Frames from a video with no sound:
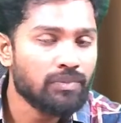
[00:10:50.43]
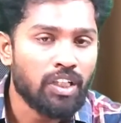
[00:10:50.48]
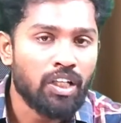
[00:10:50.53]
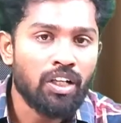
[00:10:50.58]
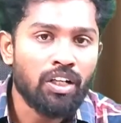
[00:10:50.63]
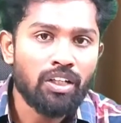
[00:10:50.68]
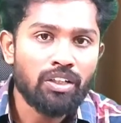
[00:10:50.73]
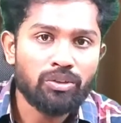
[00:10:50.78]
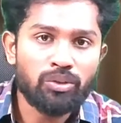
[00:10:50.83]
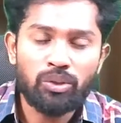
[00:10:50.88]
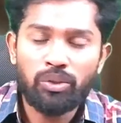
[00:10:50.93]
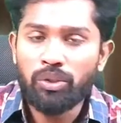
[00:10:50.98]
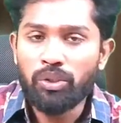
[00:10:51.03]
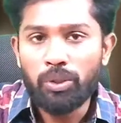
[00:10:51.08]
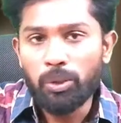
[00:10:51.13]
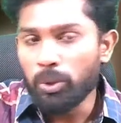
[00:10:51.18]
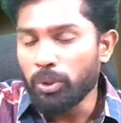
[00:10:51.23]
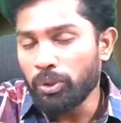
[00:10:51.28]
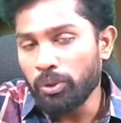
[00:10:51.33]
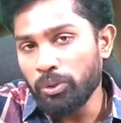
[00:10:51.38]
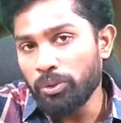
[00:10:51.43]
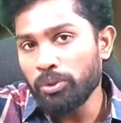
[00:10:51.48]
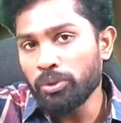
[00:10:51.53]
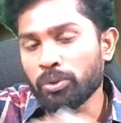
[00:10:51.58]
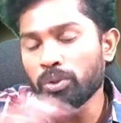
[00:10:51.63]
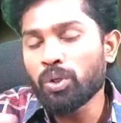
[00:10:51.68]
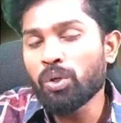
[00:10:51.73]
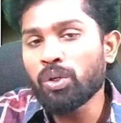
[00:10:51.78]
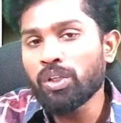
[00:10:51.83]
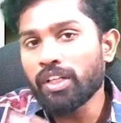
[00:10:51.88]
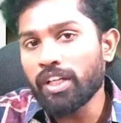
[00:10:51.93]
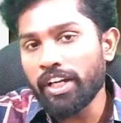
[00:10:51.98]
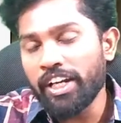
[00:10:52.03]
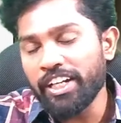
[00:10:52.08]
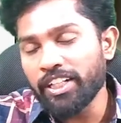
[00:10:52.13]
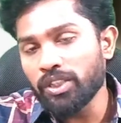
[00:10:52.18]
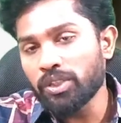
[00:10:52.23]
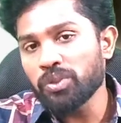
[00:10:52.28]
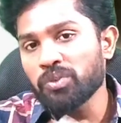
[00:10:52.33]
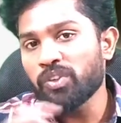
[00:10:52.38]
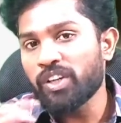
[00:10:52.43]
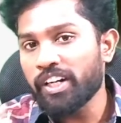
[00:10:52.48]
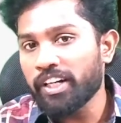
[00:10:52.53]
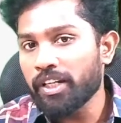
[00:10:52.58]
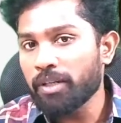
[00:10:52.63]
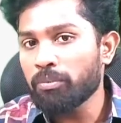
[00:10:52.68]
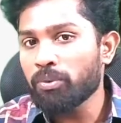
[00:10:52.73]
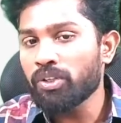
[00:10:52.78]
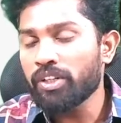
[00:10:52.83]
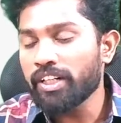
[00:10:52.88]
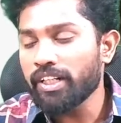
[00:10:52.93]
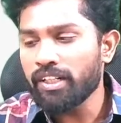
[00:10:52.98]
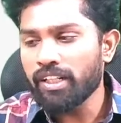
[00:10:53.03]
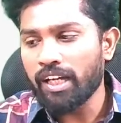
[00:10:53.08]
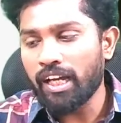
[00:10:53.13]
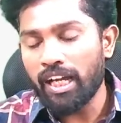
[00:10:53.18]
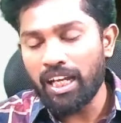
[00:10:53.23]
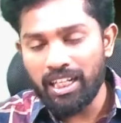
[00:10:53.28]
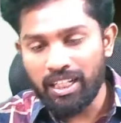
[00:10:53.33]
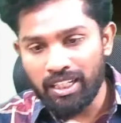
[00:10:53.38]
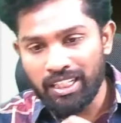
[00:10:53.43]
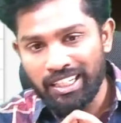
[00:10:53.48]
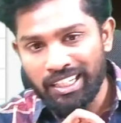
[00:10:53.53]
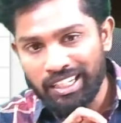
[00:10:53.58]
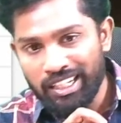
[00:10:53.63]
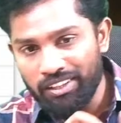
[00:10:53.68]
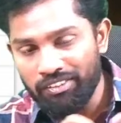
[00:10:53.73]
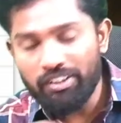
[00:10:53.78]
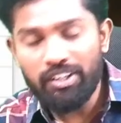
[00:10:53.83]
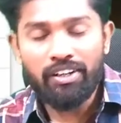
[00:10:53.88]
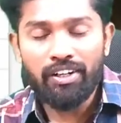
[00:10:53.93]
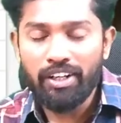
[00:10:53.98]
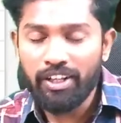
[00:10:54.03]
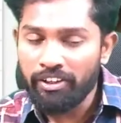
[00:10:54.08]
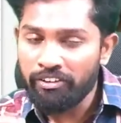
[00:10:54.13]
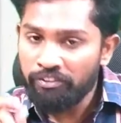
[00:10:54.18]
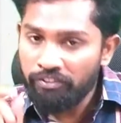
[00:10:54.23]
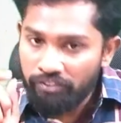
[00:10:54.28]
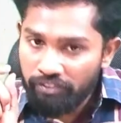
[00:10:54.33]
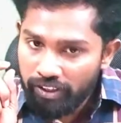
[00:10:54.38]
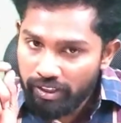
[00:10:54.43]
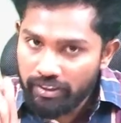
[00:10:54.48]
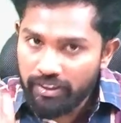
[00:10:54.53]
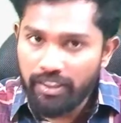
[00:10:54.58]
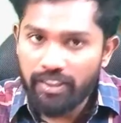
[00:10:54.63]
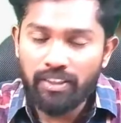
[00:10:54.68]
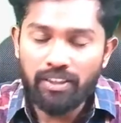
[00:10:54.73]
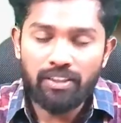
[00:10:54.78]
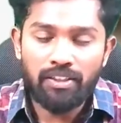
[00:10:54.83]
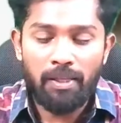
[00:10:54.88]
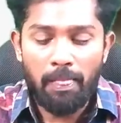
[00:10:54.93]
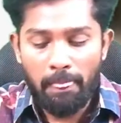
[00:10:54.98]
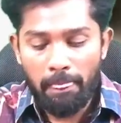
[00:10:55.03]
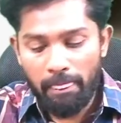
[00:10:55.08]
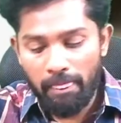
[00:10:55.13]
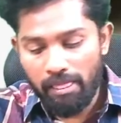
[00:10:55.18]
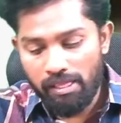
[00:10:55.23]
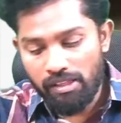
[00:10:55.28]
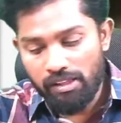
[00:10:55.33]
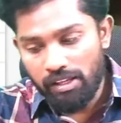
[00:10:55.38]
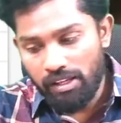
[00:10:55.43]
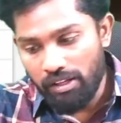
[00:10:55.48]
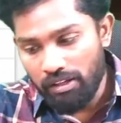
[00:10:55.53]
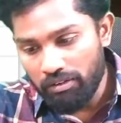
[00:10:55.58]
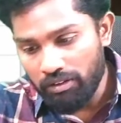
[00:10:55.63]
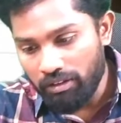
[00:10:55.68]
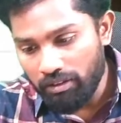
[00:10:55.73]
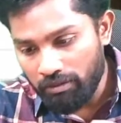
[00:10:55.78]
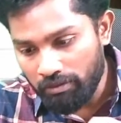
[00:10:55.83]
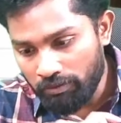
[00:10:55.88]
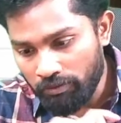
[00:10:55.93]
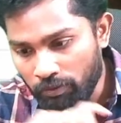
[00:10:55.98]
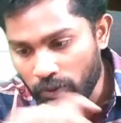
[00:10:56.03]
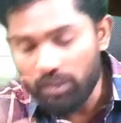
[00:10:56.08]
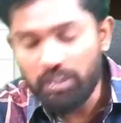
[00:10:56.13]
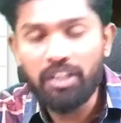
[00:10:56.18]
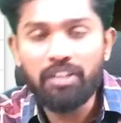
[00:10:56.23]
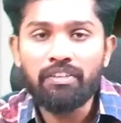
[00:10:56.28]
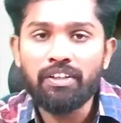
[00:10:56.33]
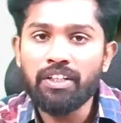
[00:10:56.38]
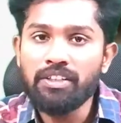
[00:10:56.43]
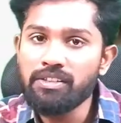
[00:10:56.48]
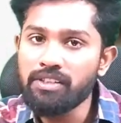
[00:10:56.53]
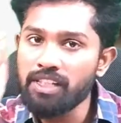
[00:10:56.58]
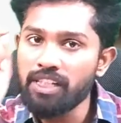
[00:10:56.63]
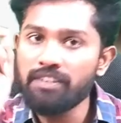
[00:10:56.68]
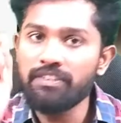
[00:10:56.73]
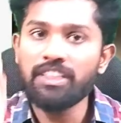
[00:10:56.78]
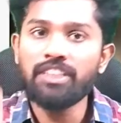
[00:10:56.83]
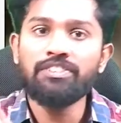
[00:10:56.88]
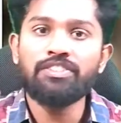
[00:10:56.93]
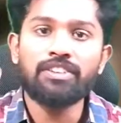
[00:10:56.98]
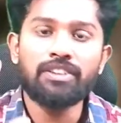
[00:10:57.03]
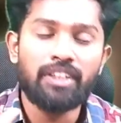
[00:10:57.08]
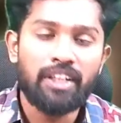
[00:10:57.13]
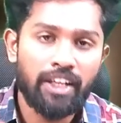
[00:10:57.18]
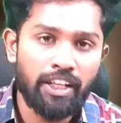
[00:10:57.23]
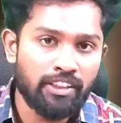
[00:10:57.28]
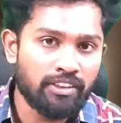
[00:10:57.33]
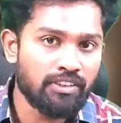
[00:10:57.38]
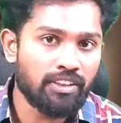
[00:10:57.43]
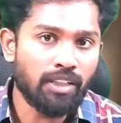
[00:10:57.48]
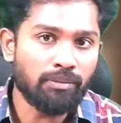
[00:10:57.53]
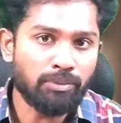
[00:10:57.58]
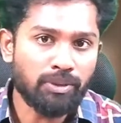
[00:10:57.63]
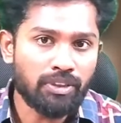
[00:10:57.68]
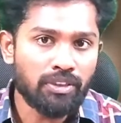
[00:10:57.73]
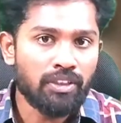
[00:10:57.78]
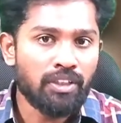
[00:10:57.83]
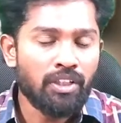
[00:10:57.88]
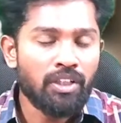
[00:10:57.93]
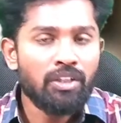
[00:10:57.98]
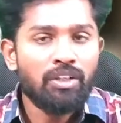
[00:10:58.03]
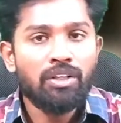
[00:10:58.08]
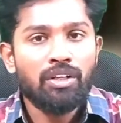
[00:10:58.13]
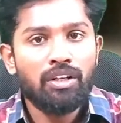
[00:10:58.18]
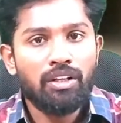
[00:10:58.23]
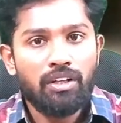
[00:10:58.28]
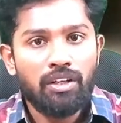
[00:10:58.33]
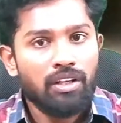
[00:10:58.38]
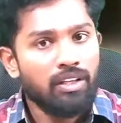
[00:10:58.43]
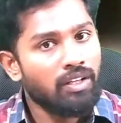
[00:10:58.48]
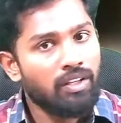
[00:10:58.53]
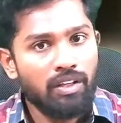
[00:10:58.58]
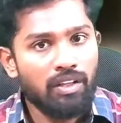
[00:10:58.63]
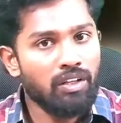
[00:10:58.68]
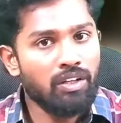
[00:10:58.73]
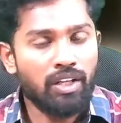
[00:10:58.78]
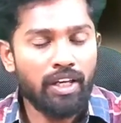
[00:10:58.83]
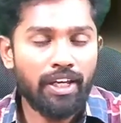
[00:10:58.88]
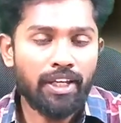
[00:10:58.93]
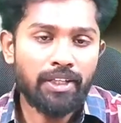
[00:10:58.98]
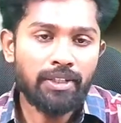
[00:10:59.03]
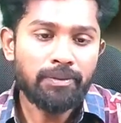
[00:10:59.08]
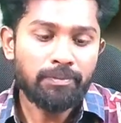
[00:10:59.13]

so you don't need to worry about it. I'll cover everything whatever is relevant for the exams. Okay,